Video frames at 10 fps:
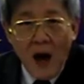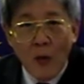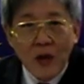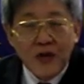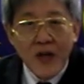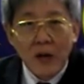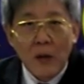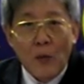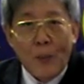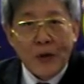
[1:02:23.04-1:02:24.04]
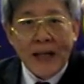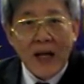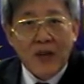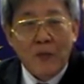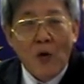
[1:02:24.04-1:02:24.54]
our shield, will protect
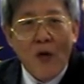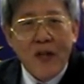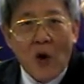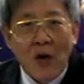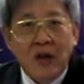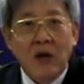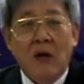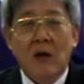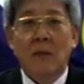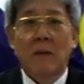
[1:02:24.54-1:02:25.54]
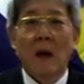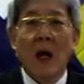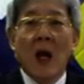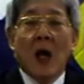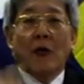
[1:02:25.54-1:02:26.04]
us from all this onslaught.
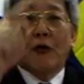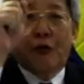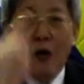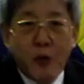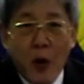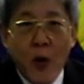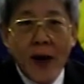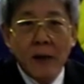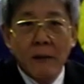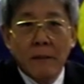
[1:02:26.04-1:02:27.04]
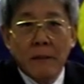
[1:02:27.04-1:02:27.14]
Truth will win.